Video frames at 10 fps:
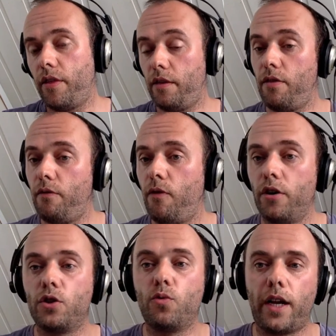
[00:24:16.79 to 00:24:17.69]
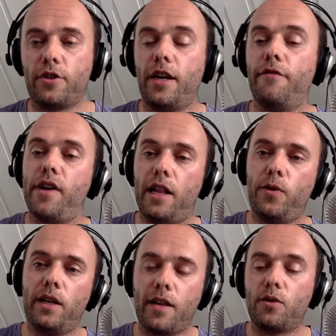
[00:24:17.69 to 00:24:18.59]
the Varnish will actually
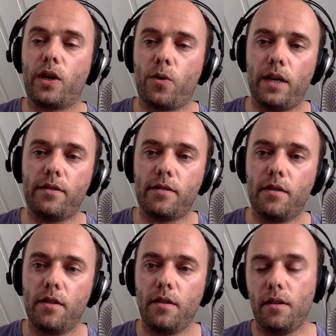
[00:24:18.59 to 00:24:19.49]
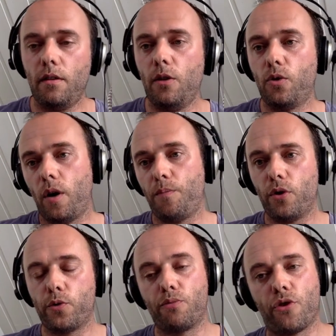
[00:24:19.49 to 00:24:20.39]
evaluate that request, look up
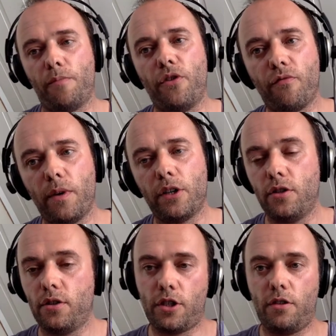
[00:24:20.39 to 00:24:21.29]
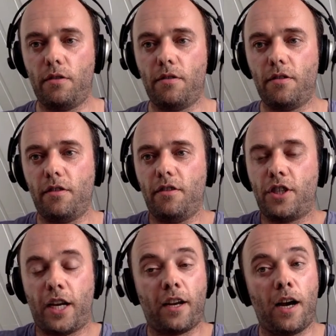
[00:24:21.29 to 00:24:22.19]
your subscriber information,
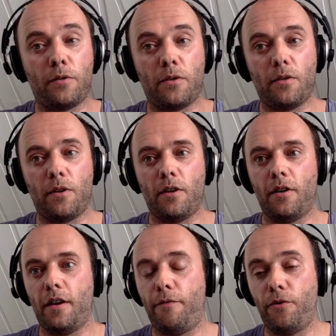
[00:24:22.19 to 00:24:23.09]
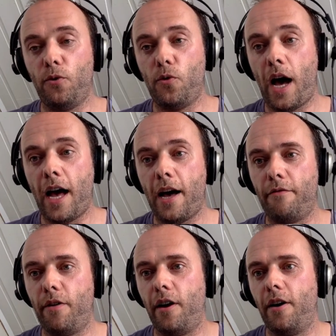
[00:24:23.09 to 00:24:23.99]
check out uh, if you
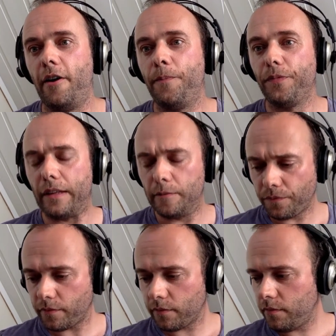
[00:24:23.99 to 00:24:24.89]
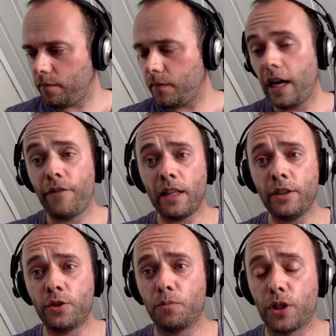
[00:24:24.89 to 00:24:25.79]
have uh, a
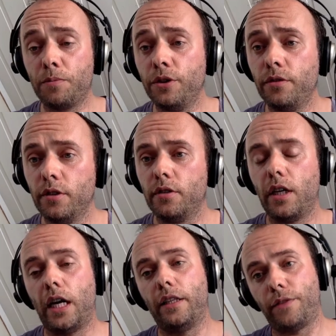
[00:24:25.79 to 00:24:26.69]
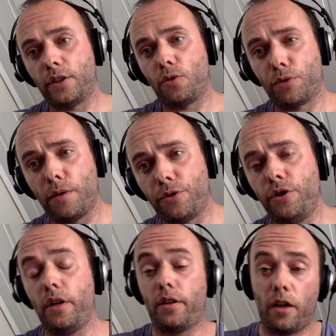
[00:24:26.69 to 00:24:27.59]
valid subscription, and if that
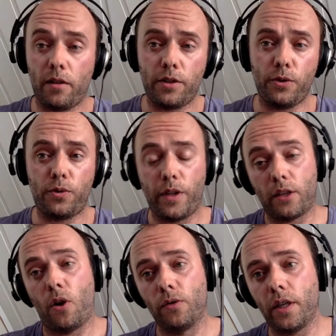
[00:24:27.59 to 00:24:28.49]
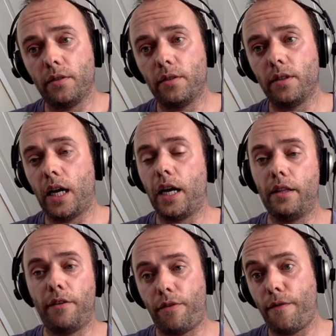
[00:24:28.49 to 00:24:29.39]
subscription entitles you to that content,
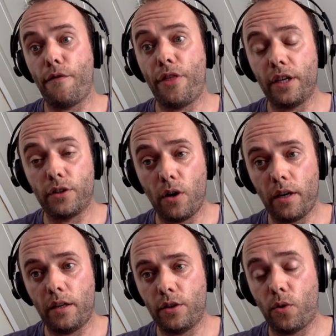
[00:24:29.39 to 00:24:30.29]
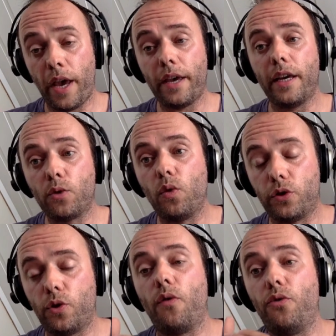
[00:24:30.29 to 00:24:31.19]
and if everything is is okay, it will
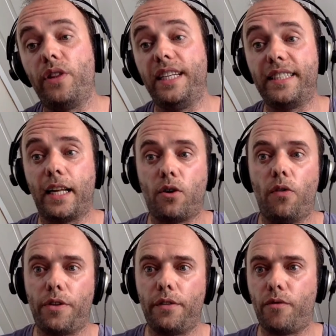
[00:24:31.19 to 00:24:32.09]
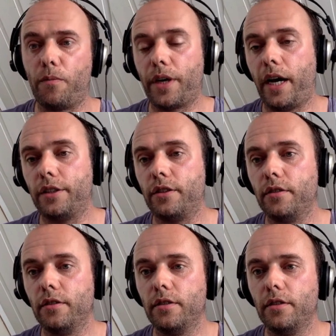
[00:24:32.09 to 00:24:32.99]
sort of release that content from cache.
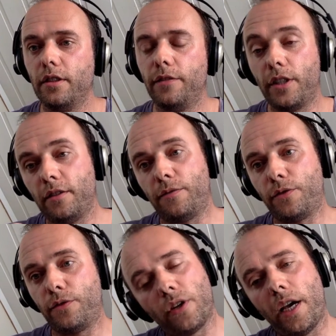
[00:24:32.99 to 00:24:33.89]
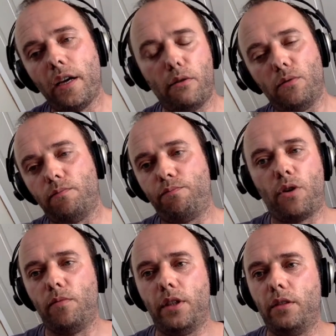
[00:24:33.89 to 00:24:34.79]
If it's not okay, it'll
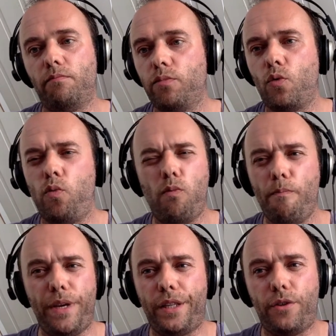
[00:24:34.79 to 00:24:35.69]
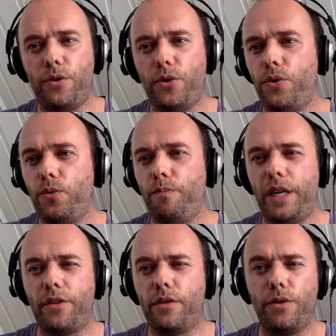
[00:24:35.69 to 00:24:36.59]
probably meet to you
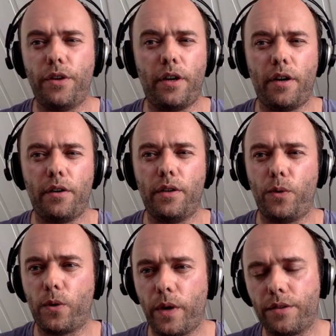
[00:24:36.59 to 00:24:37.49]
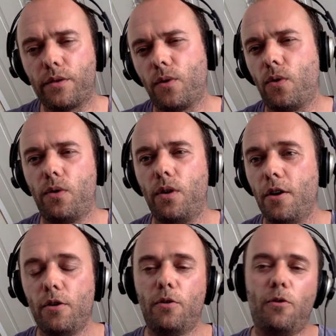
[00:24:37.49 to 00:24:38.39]
meter the the request or
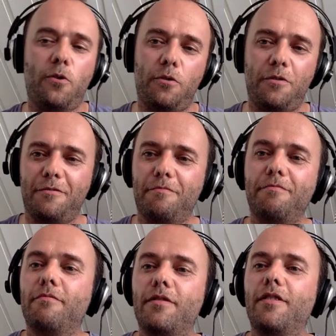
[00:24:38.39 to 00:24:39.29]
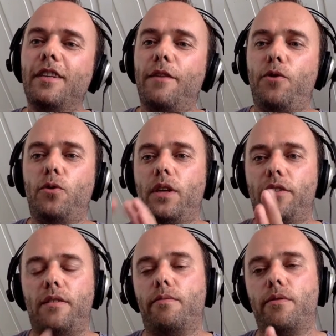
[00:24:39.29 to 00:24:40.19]
or give you
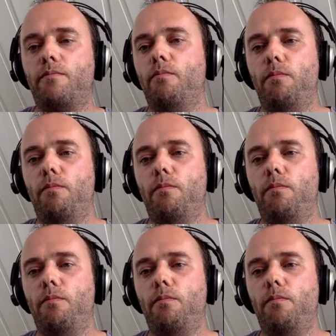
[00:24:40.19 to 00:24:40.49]
this